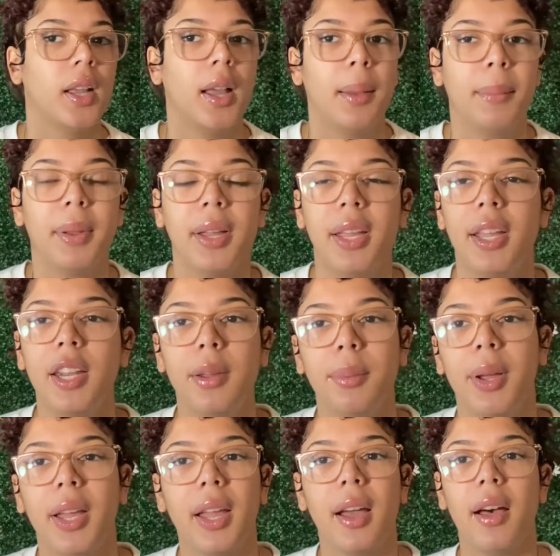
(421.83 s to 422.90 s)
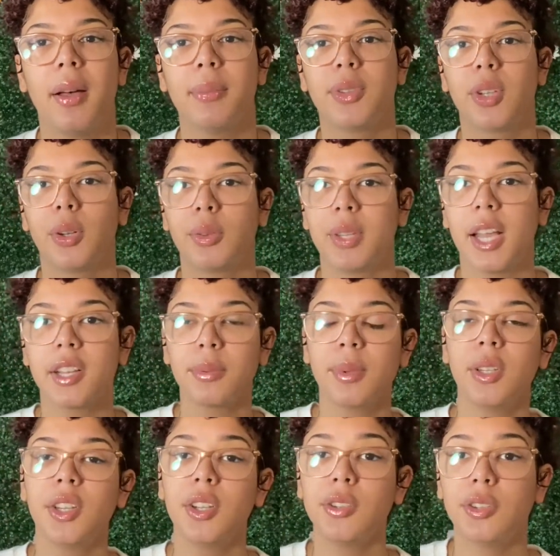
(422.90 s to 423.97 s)
But anyway, so that's
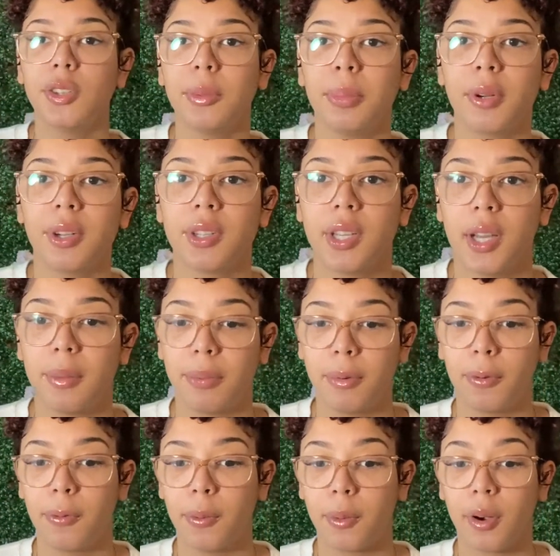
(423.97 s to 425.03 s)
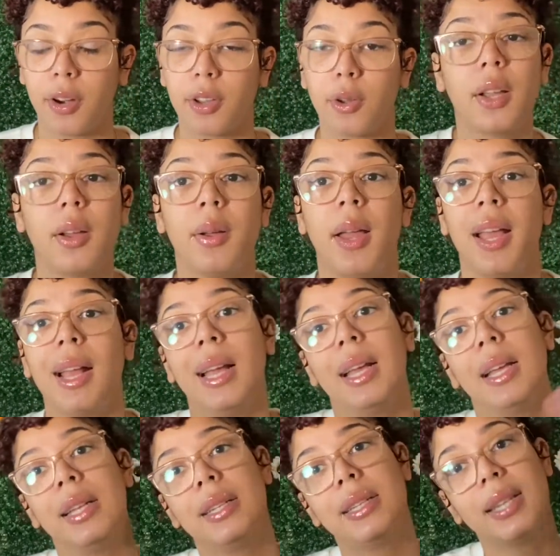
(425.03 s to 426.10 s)
what the YouTuber is helpful for. So
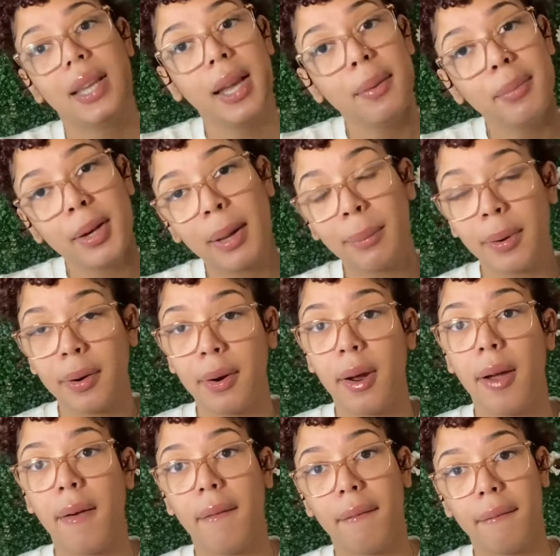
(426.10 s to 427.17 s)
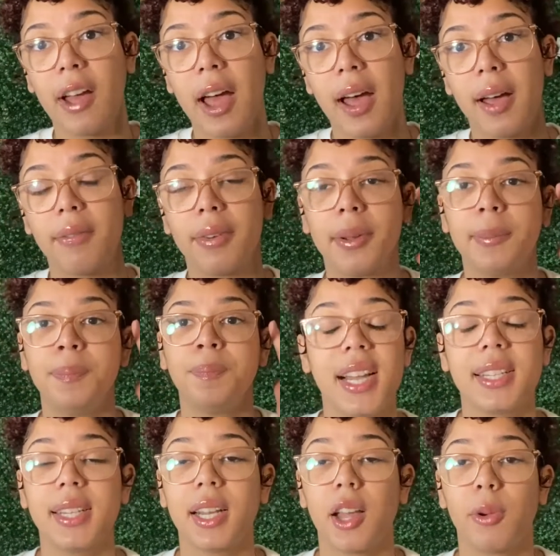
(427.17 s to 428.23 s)
tip number 5,
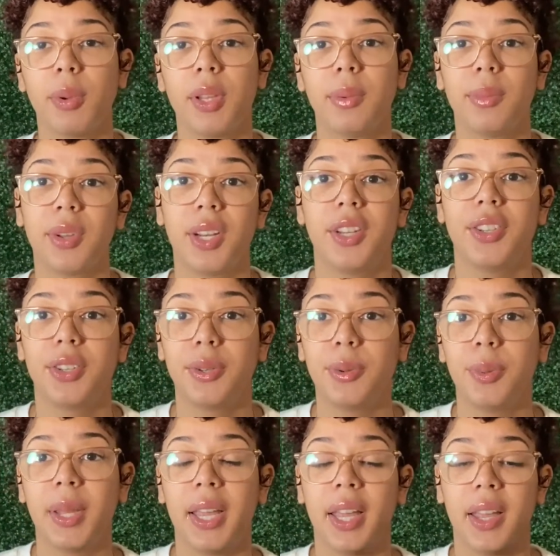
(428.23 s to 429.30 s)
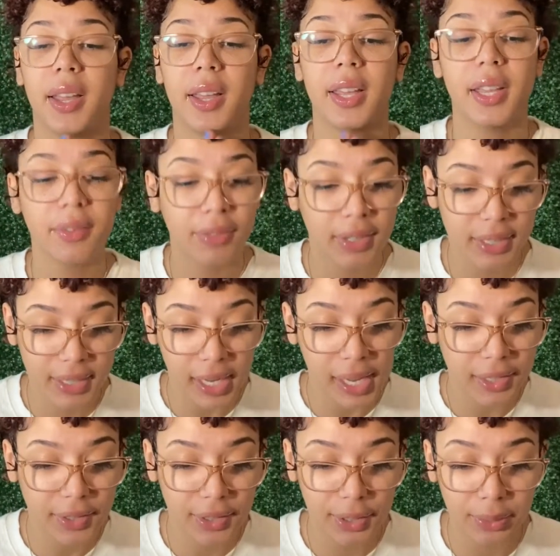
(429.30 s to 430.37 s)
I think I really wanted to
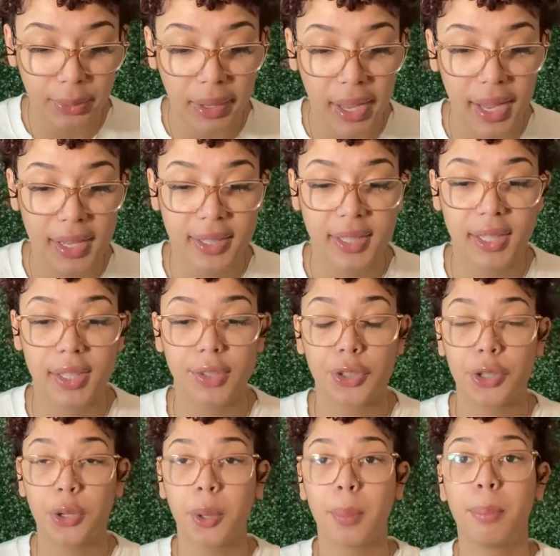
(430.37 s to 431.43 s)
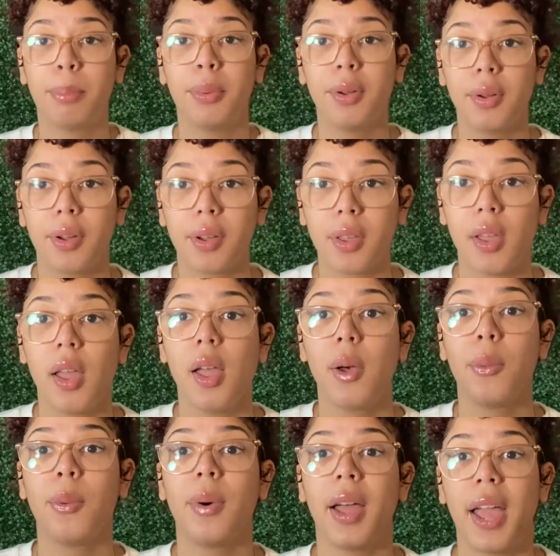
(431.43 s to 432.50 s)
emphasize to you guys, is your book
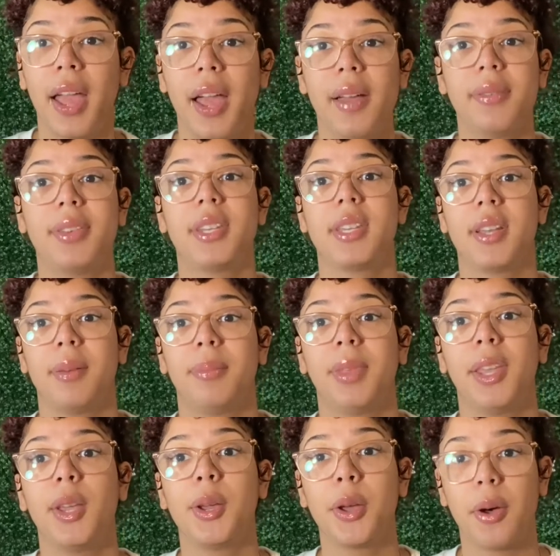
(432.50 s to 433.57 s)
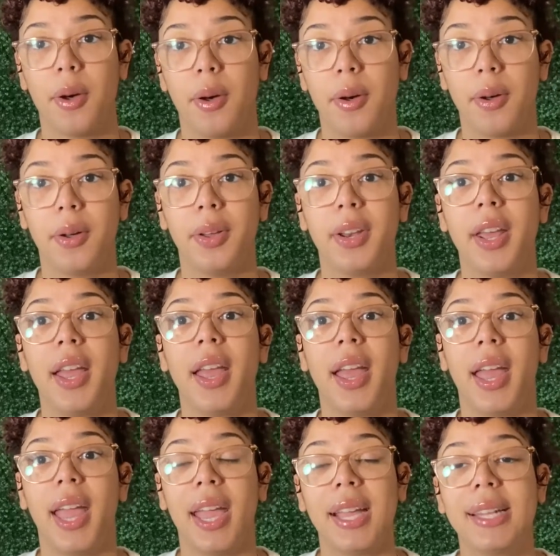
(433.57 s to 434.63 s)
will have something called
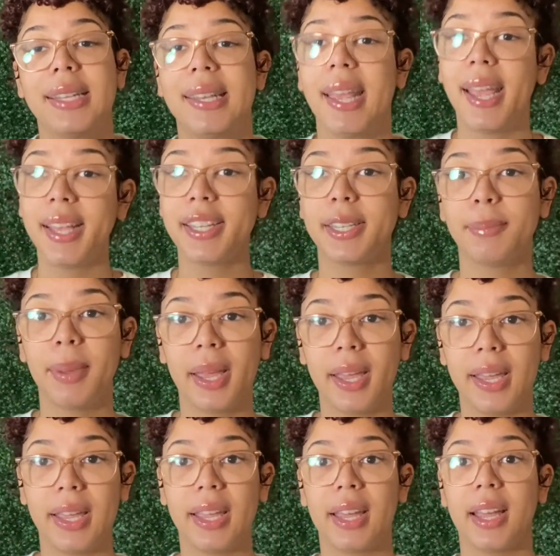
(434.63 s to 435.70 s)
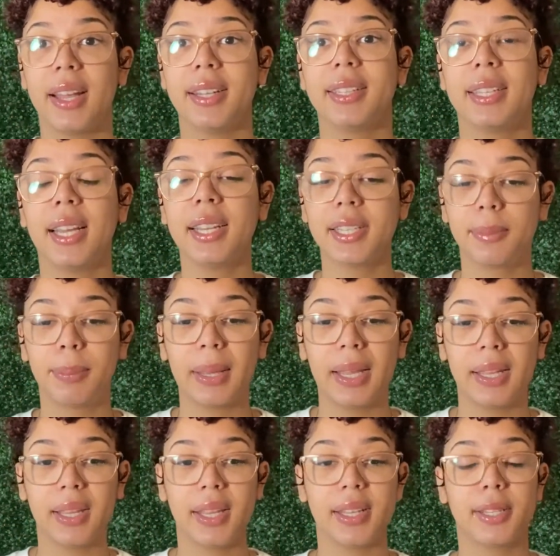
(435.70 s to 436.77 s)
a test bank. A test
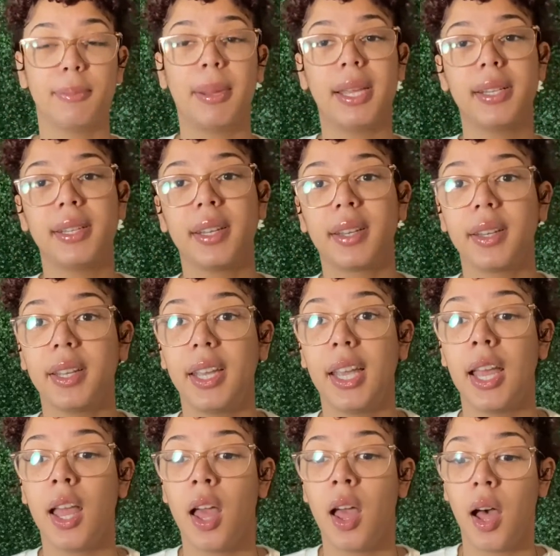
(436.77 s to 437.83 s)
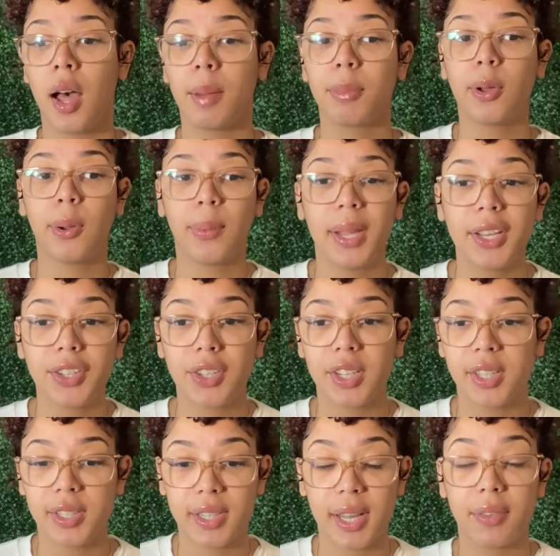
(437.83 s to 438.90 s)
bank is basically
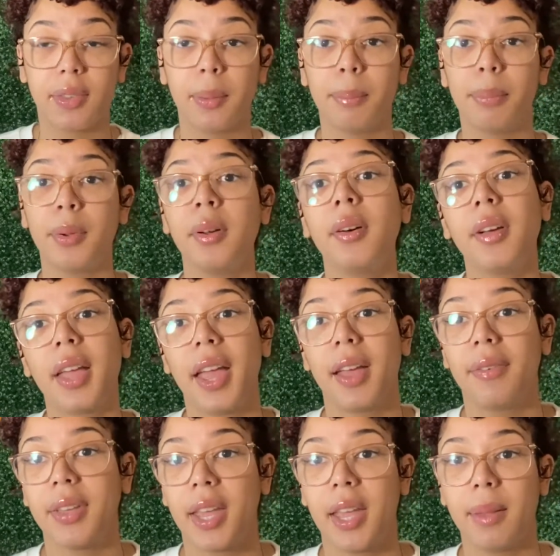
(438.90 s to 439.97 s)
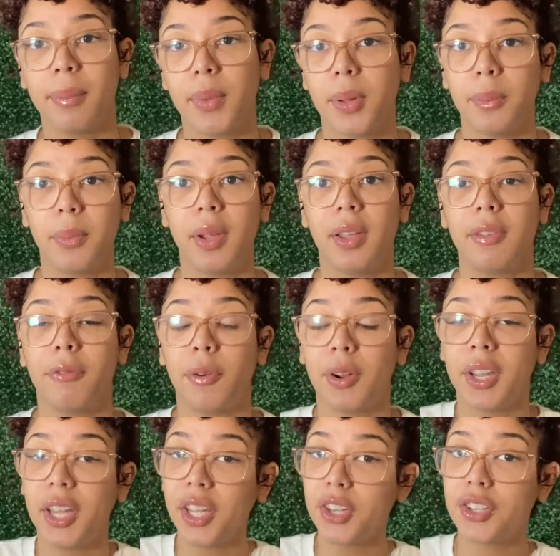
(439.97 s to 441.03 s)
questions that the book have came up with
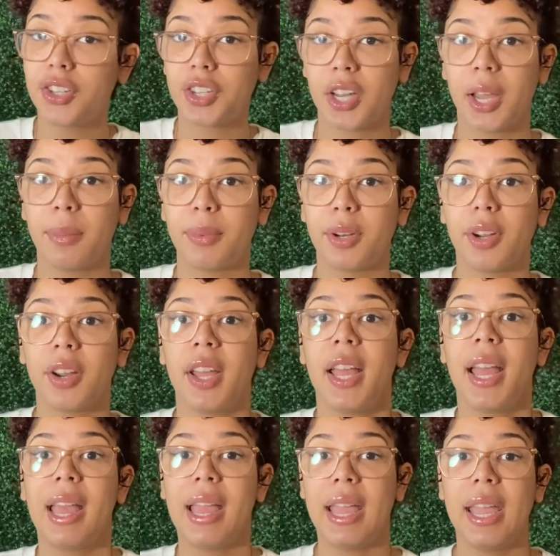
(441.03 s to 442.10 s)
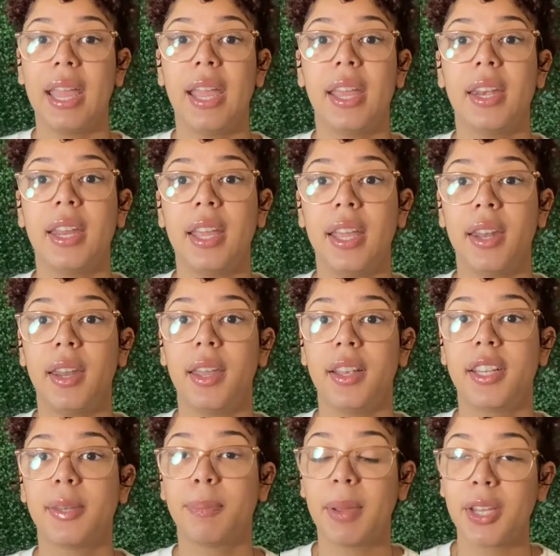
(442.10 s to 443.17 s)
for each chapter, and it
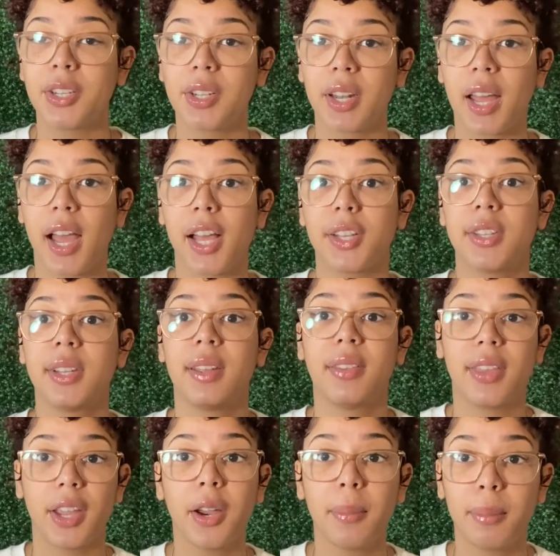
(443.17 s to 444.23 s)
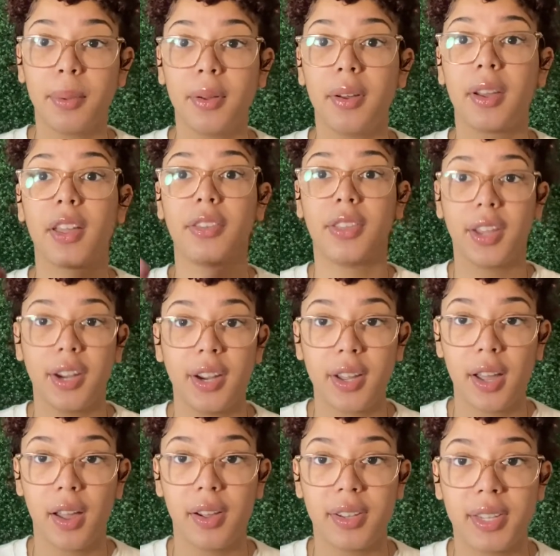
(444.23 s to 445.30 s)
is specialized to their book, their
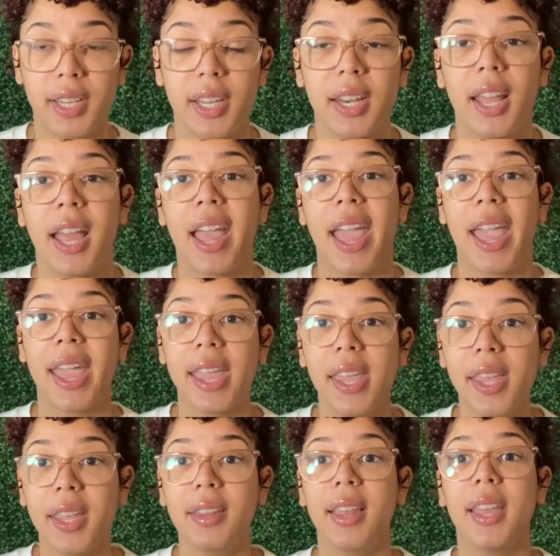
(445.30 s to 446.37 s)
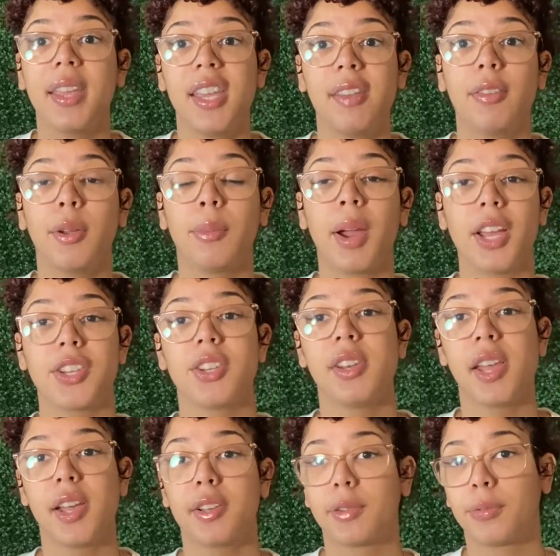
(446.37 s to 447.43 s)
content, and they give the
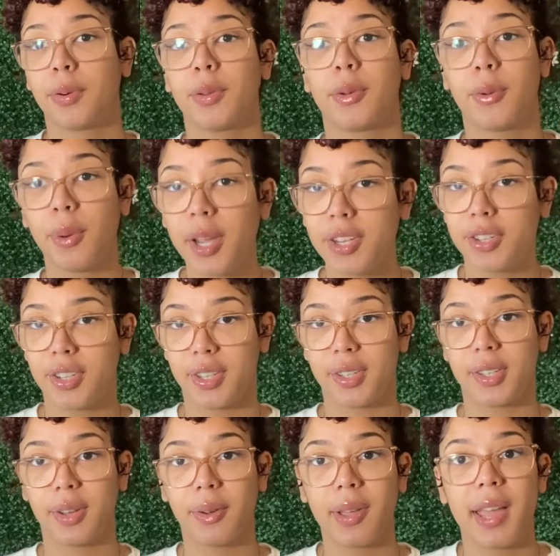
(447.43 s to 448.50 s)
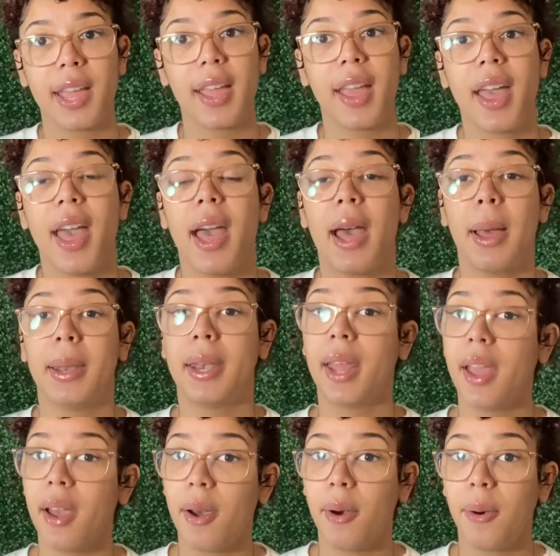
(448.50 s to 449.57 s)
rationales for the questions. Okay,
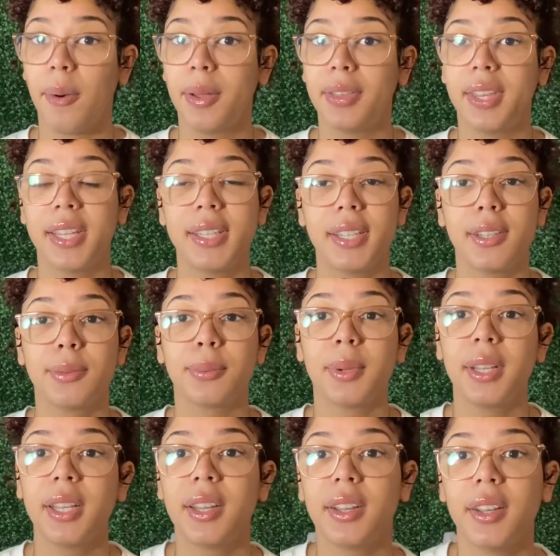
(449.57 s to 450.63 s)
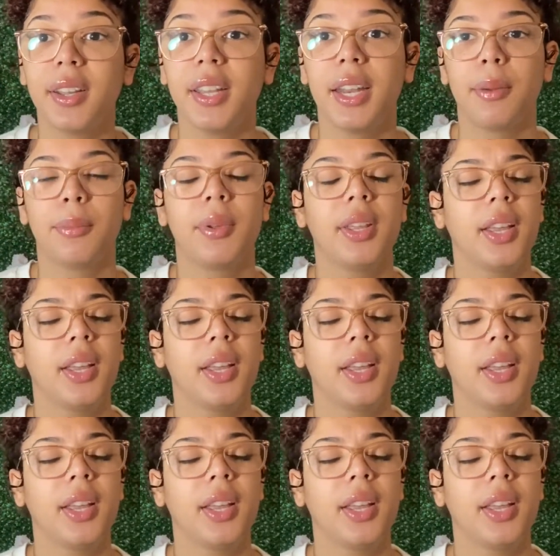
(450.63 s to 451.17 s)
now, this is really good and really